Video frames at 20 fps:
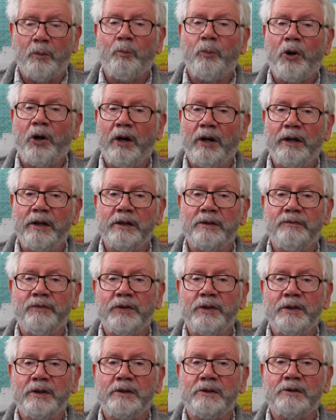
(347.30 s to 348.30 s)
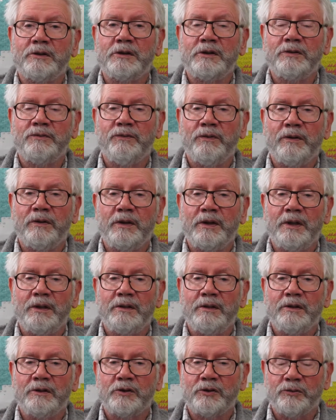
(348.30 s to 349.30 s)
part of the energy
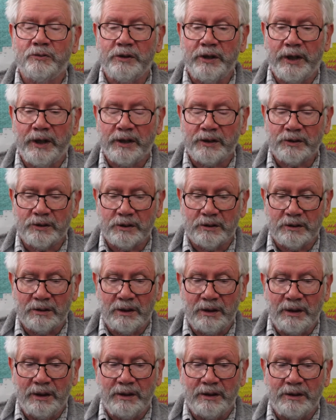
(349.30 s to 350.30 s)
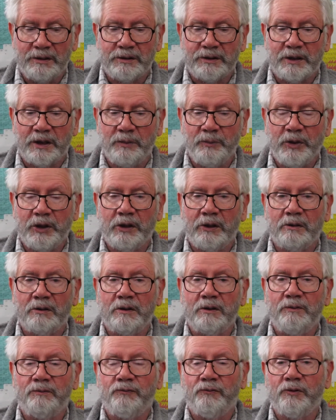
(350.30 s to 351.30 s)
in this reaction is coming out
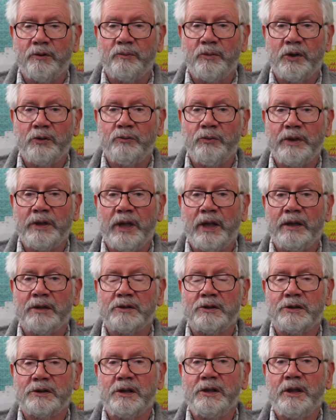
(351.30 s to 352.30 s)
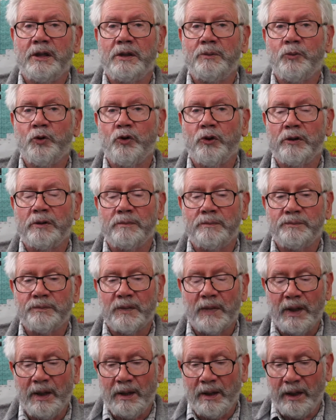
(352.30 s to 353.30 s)
in a form that we can't see anymore.
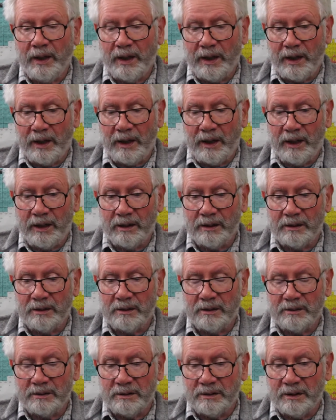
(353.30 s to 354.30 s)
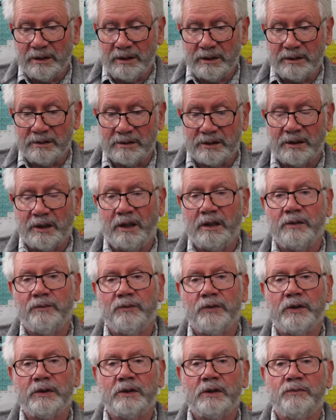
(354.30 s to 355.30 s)
And it's kind of
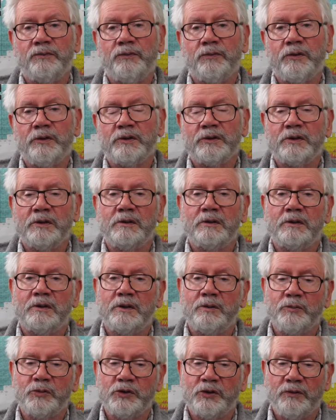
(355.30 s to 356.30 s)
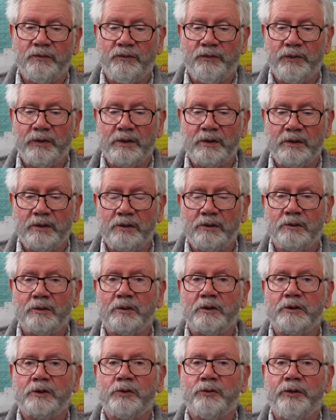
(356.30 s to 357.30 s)
lucky for us in terms of the
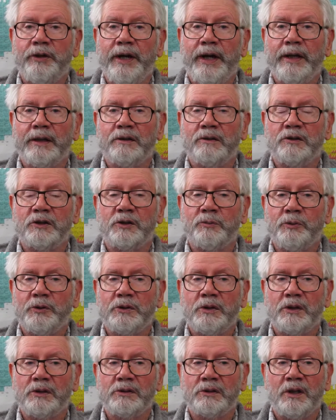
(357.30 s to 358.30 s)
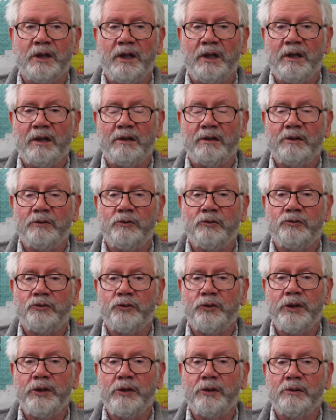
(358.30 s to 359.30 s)
nuclear reactors, because the
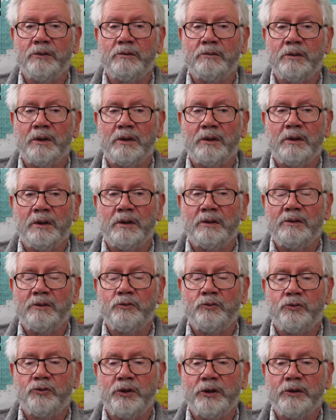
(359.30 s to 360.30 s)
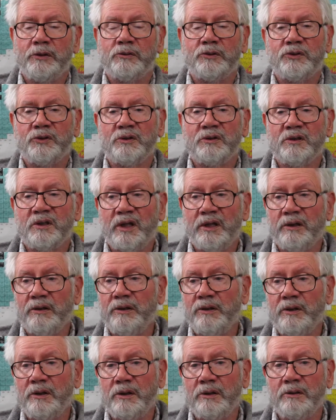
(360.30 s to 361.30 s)
neutrino, neutrinos just
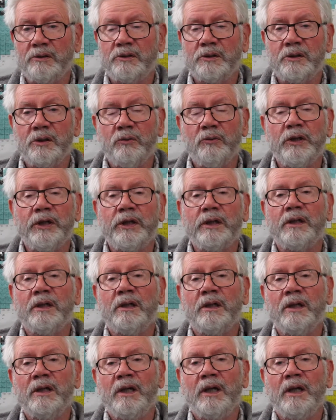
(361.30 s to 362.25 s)
carry the energy away